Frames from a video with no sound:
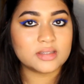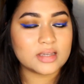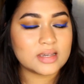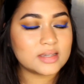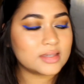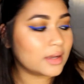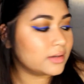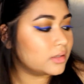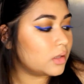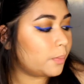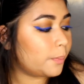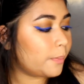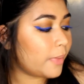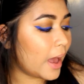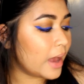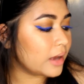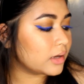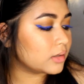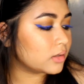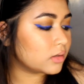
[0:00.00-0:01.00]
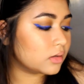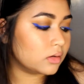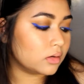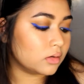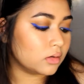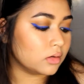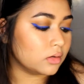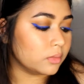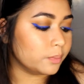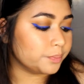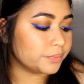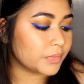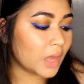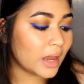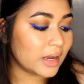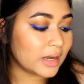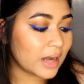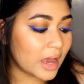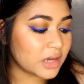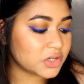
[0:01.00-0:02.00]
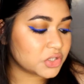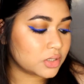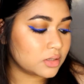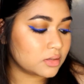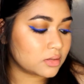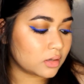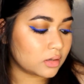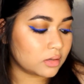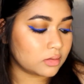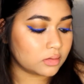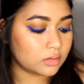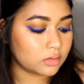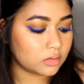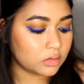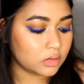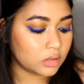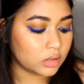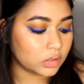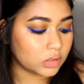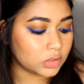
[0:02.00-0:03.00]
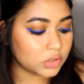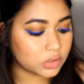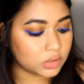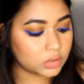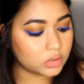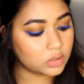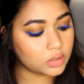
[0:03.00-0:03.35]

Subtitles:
These are the pack eyelashes in the